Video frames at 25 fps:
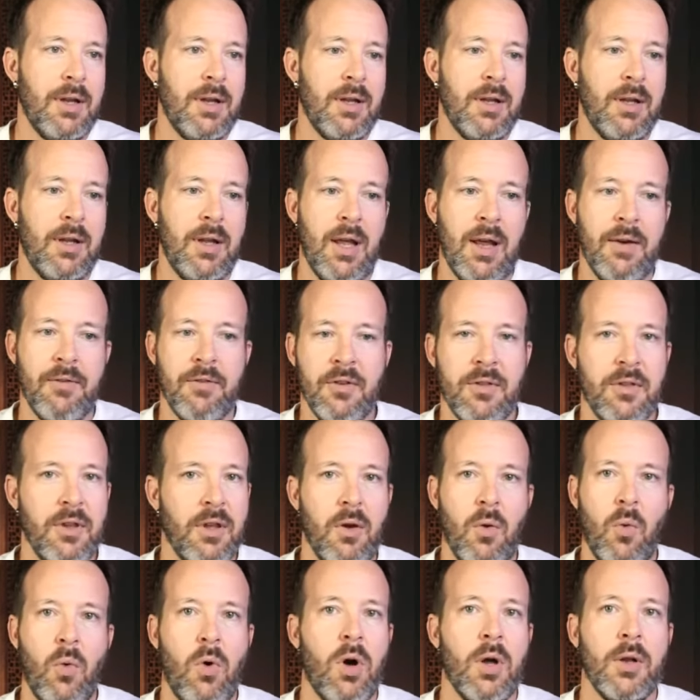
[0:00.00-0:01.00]
everything
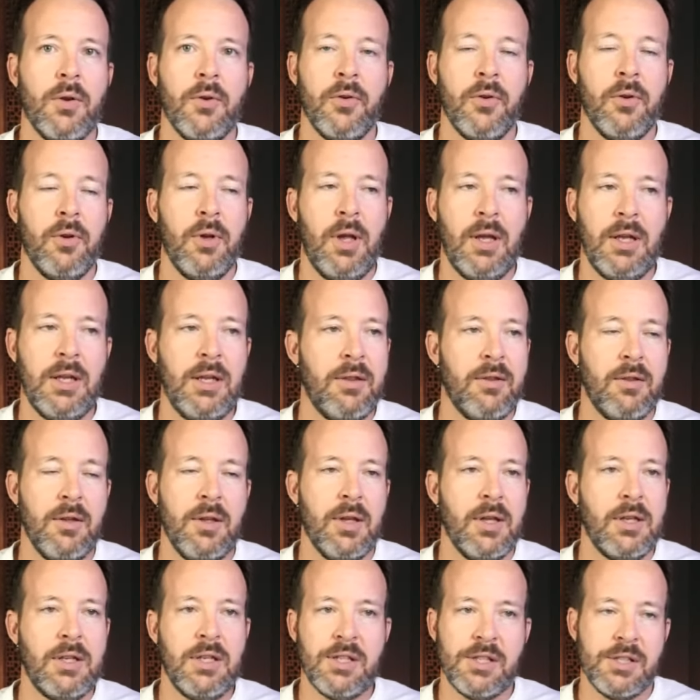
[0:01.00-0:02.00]
you want,
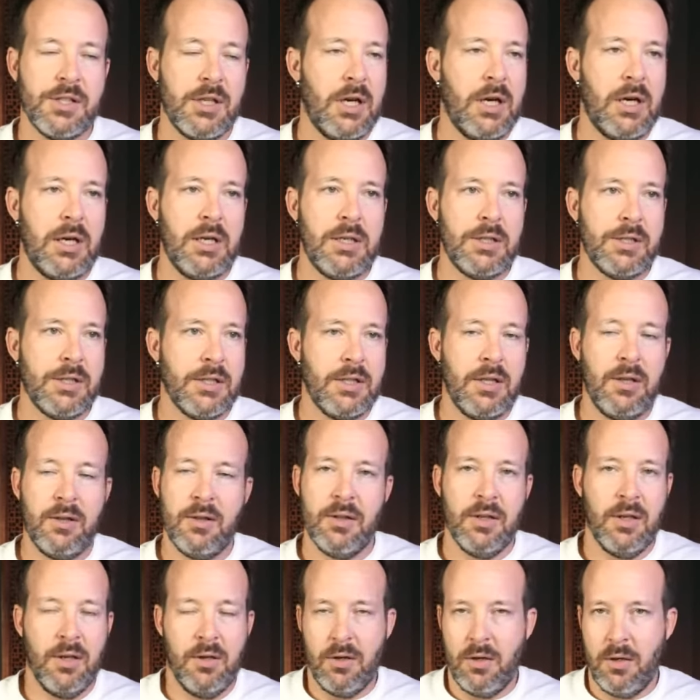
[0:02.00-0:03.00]
anything, any size,
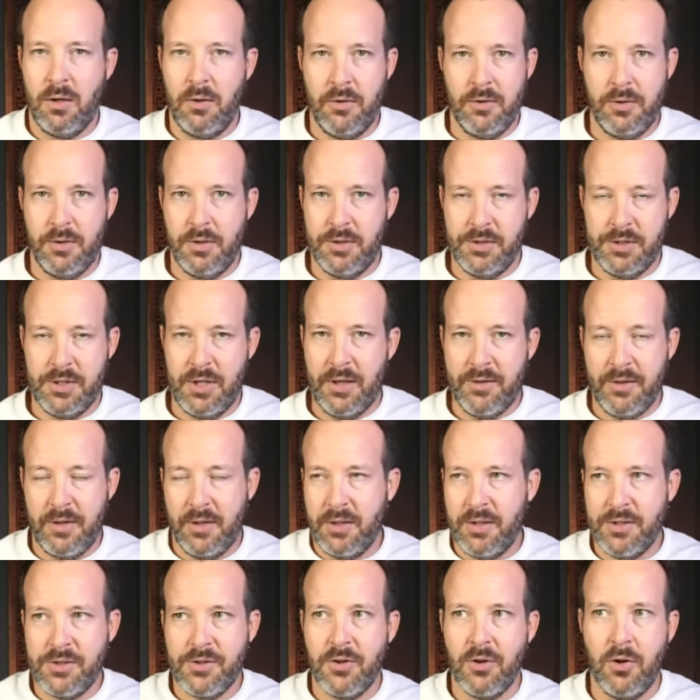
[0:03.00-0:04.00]
anything at all. There's nothing
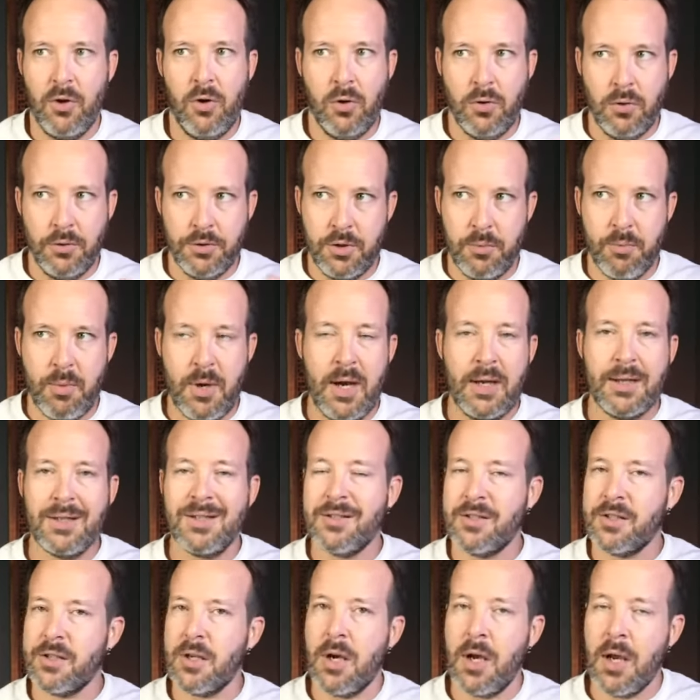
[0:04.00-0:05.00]
that's going to hold you back
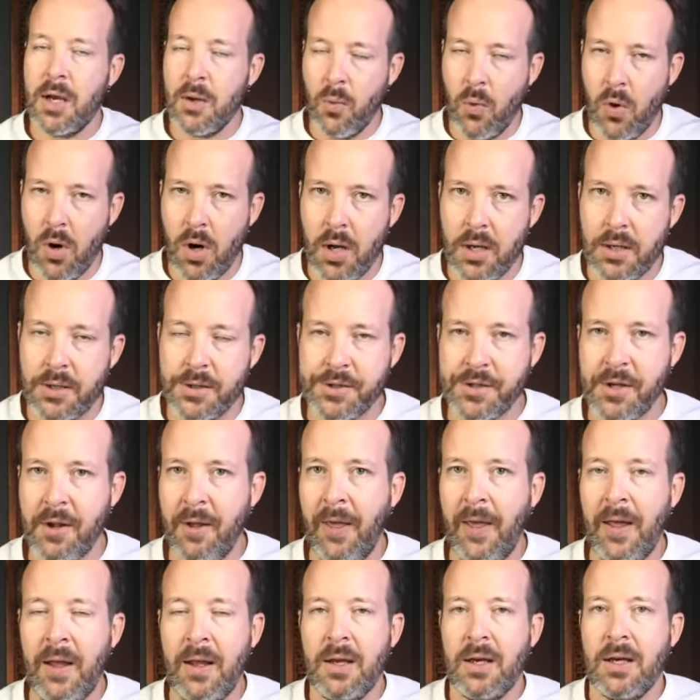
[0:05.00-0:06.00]
design-wise
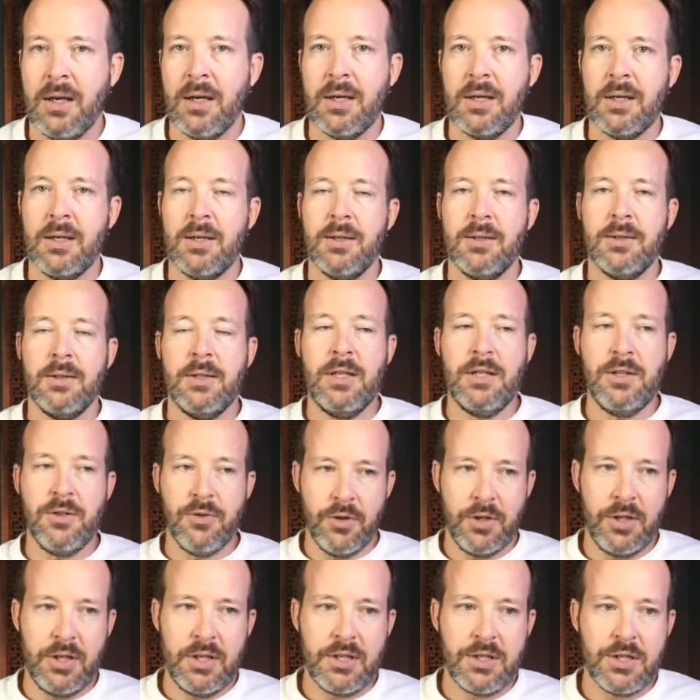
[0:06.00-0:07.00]
in
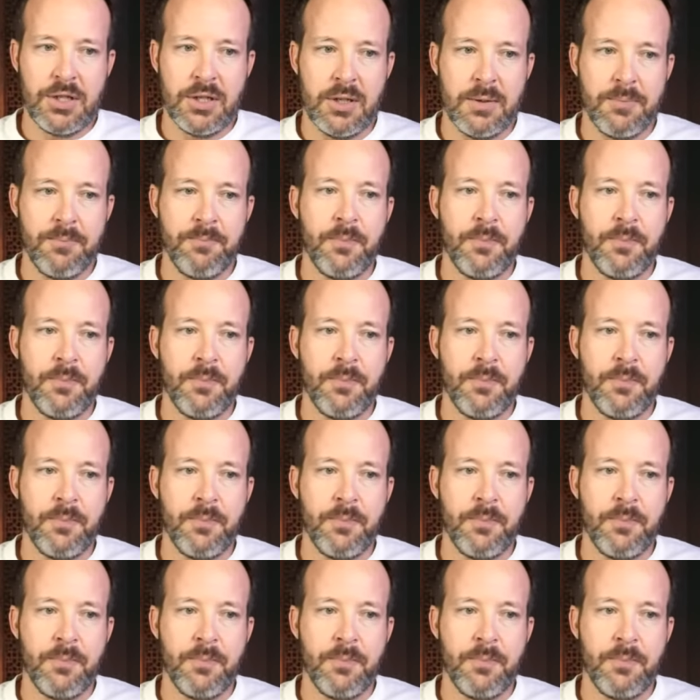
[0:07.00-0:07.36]
your kitchen